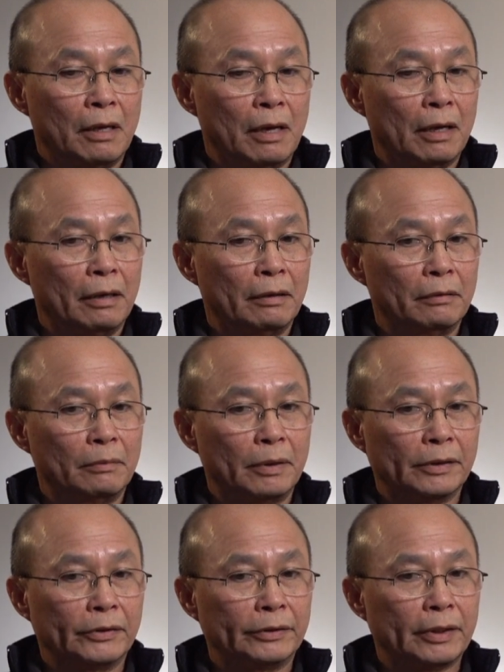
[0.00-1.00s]
I
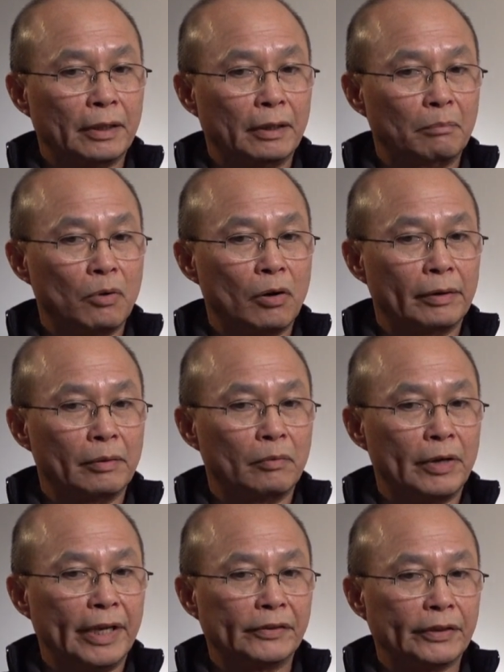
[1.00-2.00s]
was born and
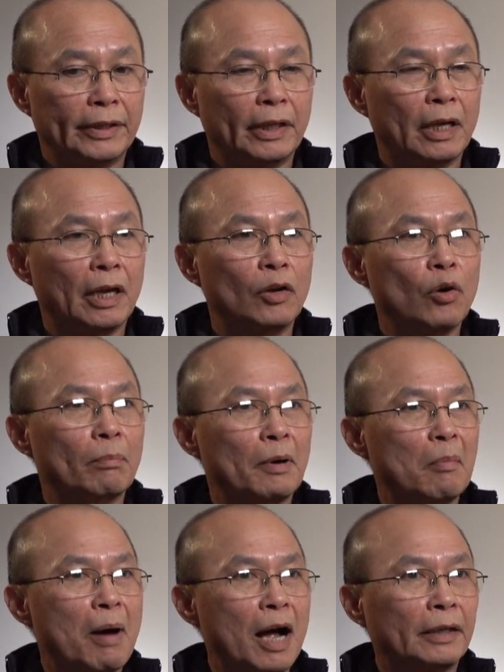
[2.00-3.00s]
raised in Oudom
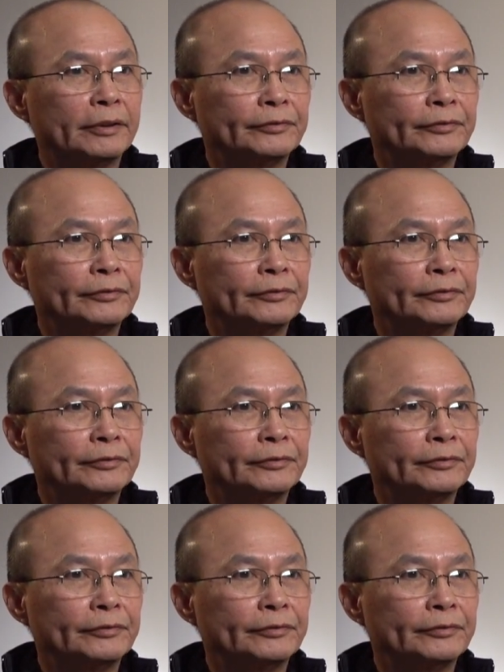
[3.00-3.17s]
Pravat,